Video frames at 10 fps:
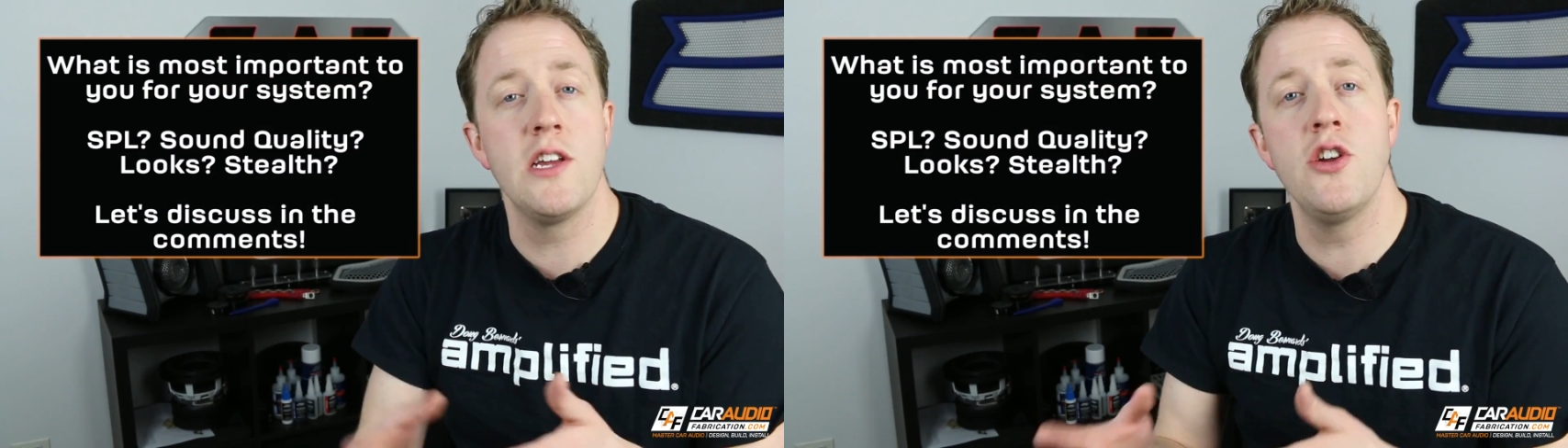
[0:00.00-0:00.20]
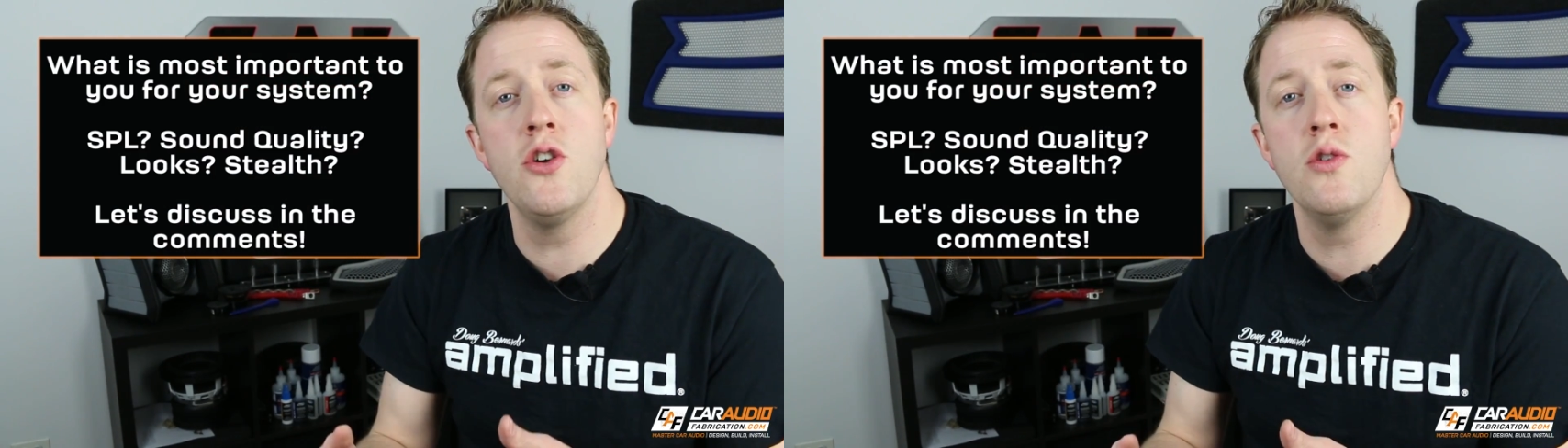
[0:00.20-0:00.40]

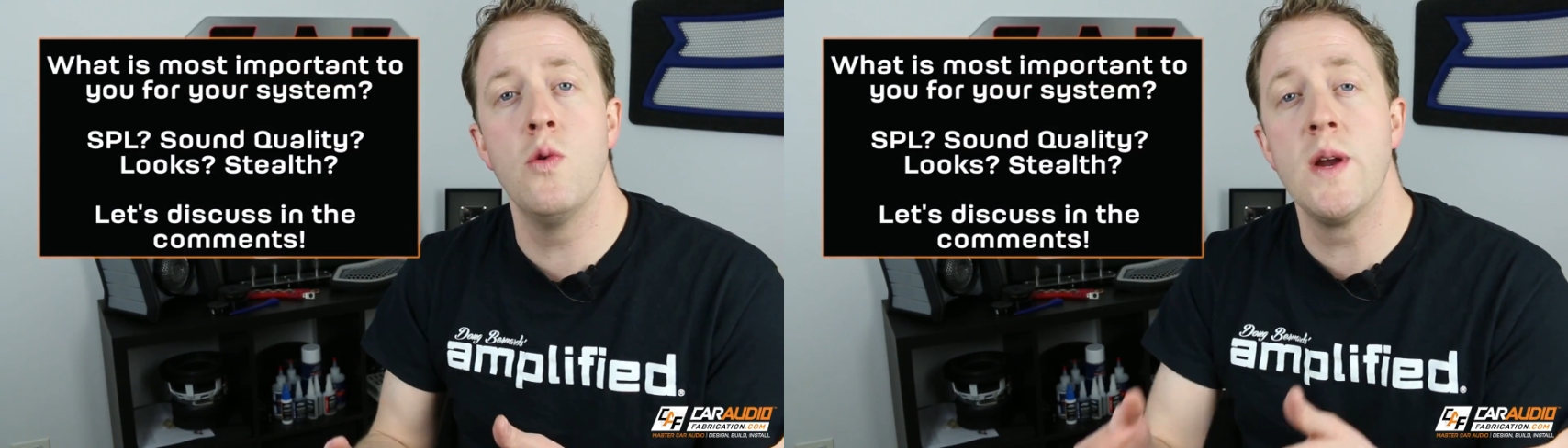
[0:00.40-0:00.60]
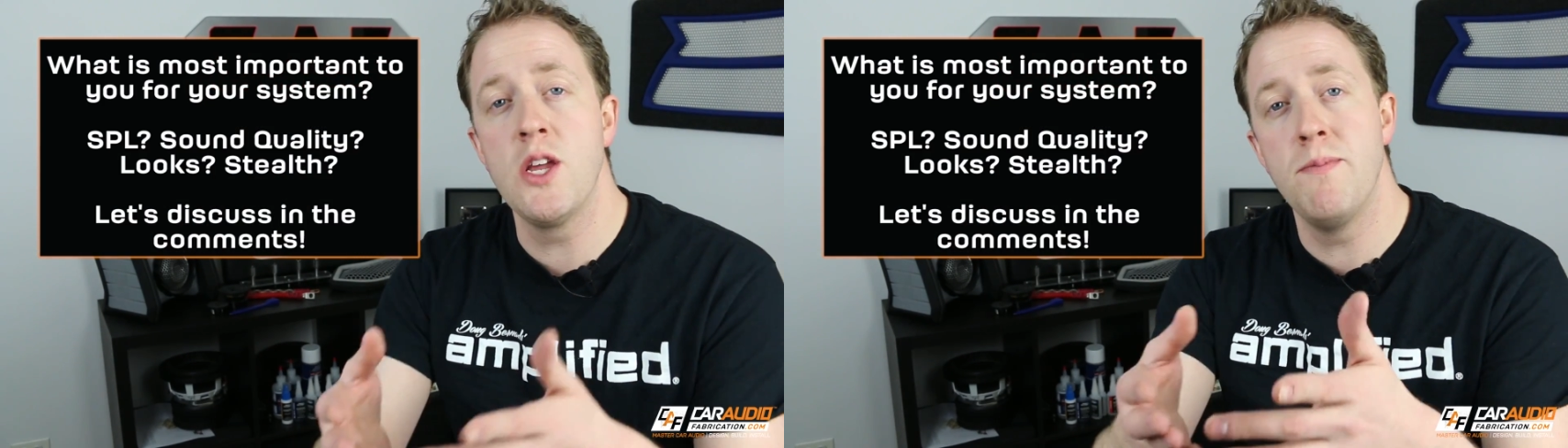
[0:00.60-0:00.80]
you
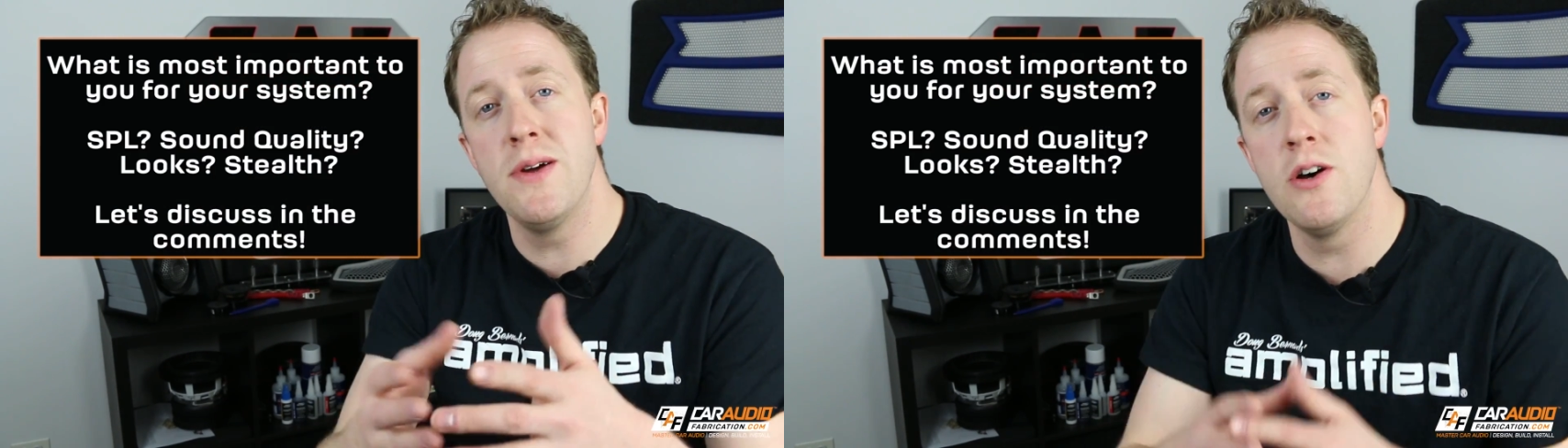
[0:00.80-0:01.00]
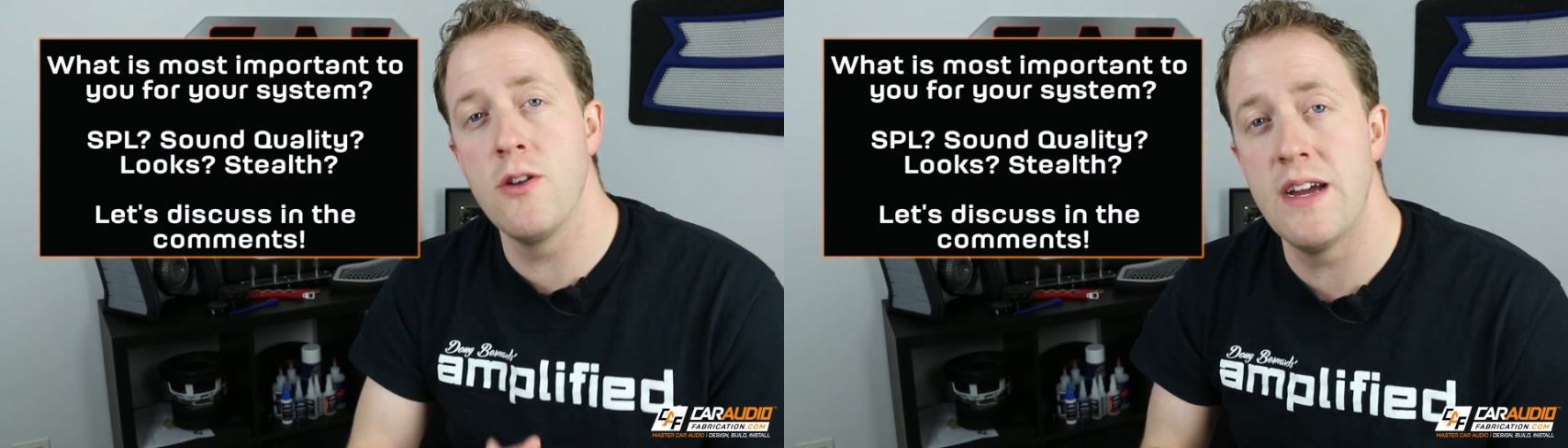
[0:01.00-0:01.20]
when you
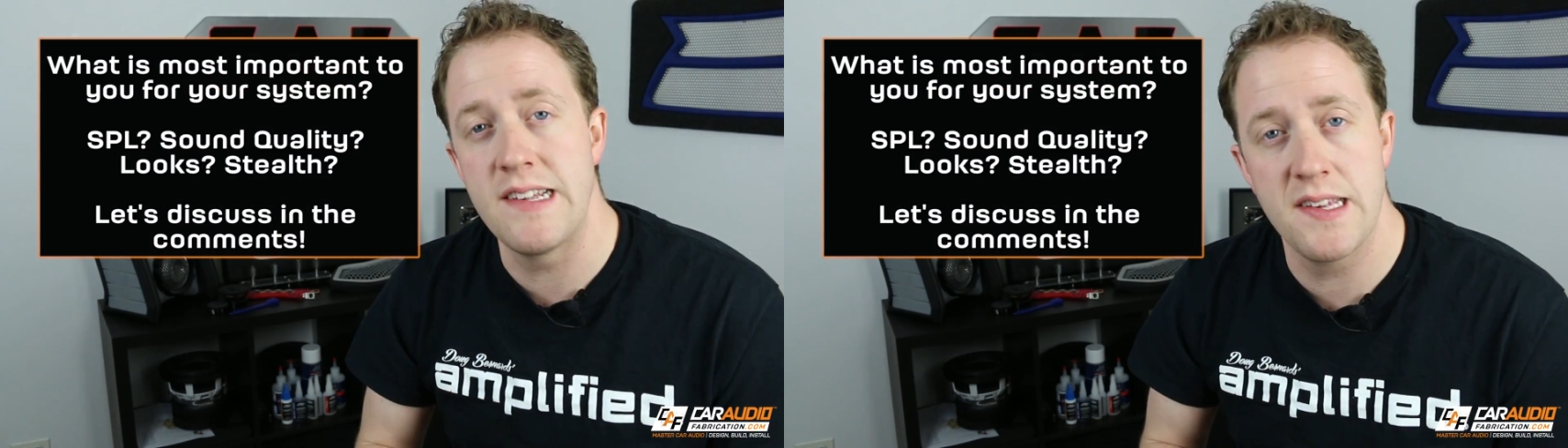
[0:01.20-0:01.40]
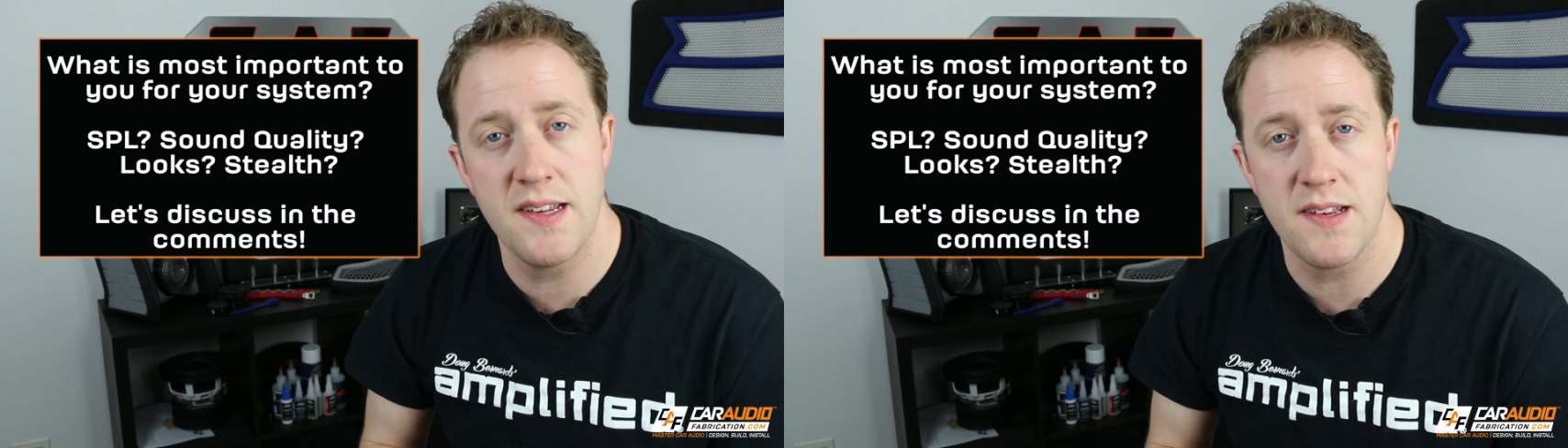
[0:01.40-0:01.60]
build a
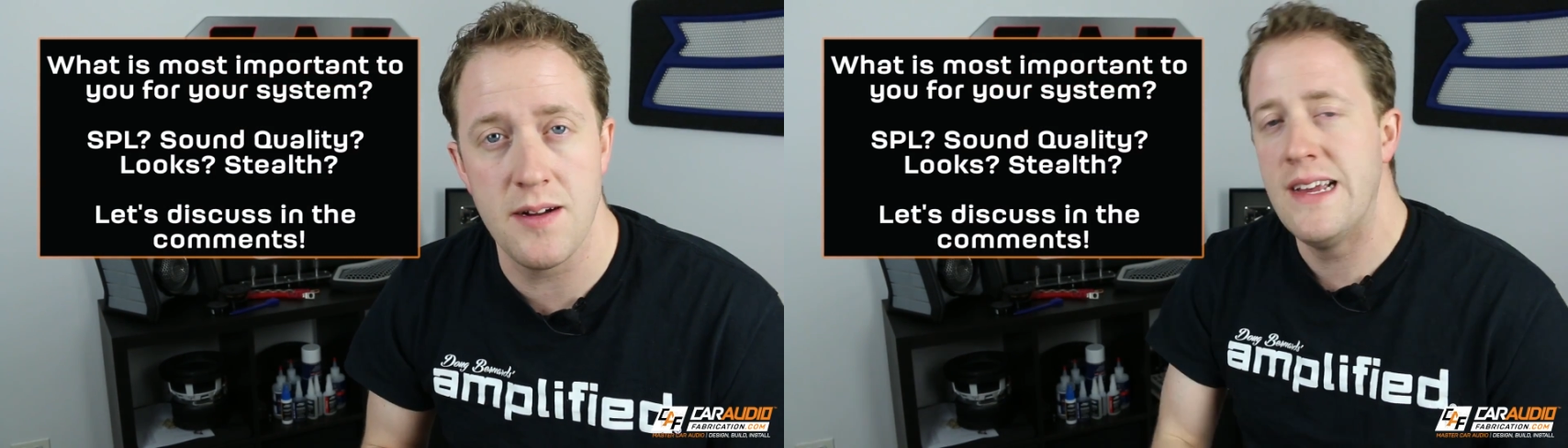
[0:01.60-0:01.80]
system?